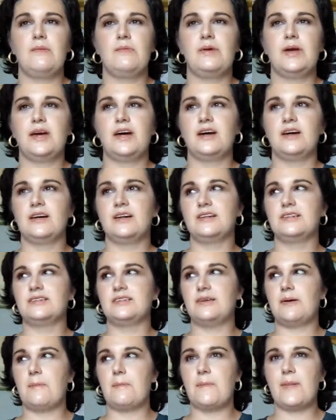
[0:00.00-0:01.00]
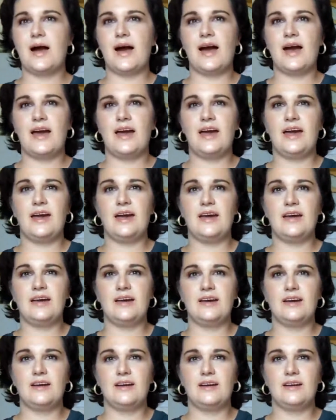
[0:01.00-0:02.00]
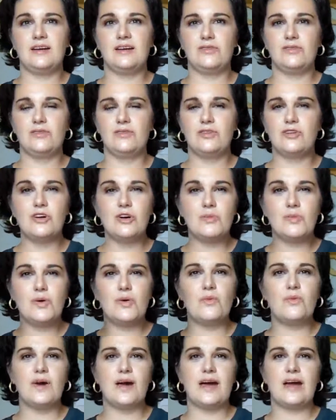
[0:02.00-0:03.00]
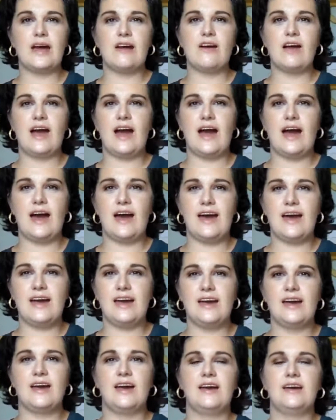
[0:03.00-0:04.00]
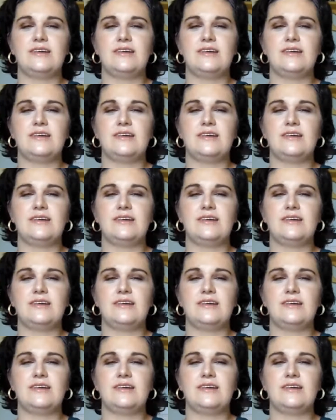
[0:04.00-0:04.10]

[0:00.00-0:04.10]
because my room where I